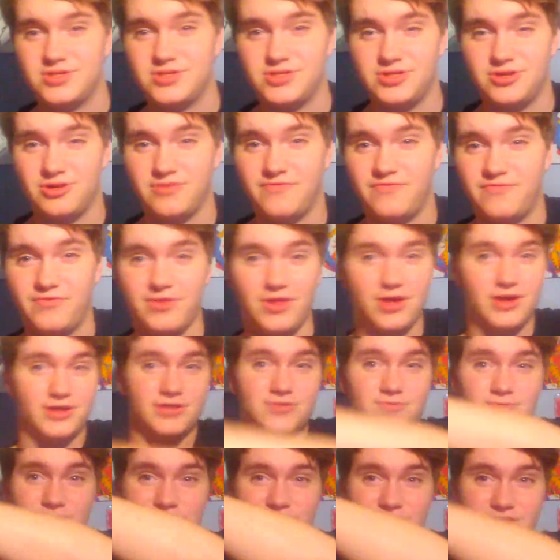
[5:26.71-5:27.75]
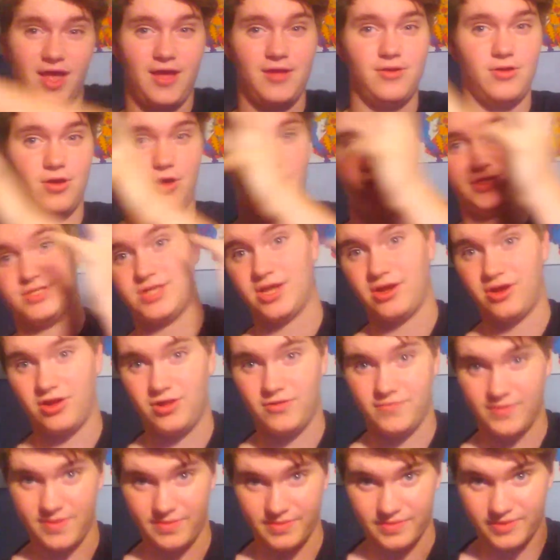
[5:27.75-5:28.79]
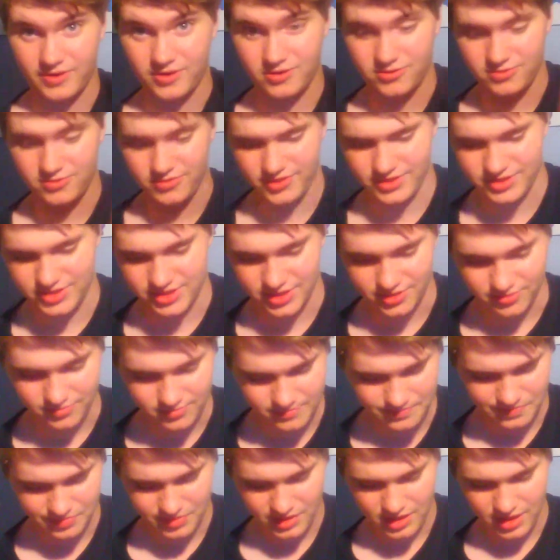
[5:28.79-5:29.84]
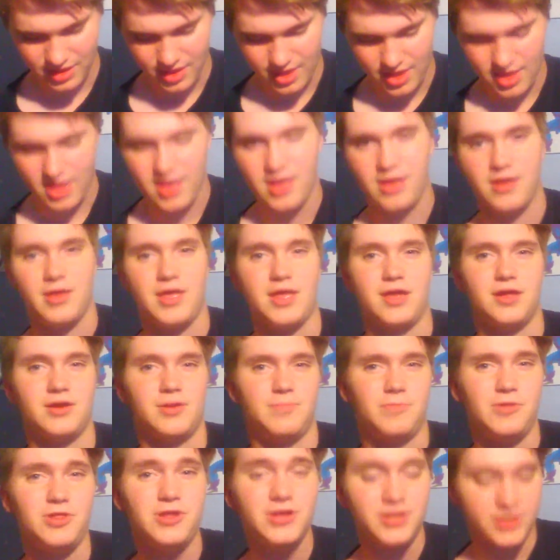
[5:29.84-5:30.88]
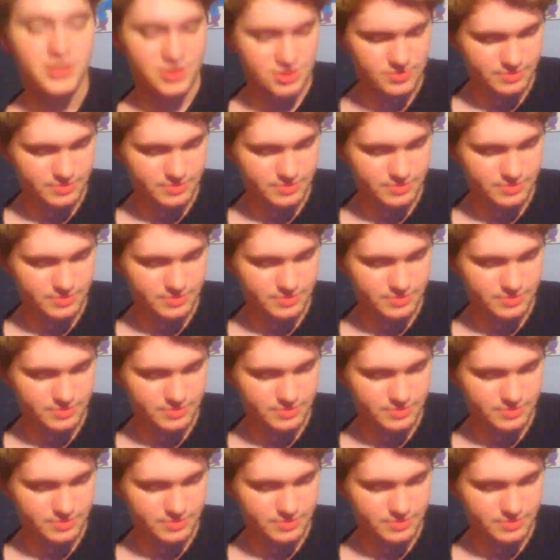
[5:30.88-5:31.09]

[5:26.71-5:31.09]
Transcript: start flying towards that. I say all of them. There are only two, and a planet's